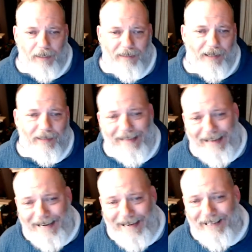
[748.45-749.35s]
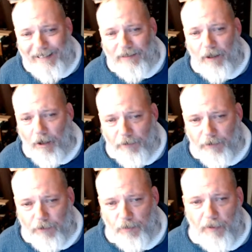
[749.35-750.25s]
It had 88
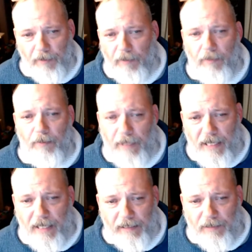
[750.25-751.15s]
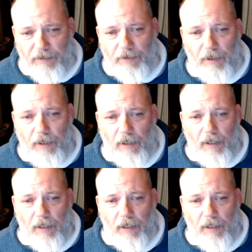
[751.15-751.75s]
offers within 3 days.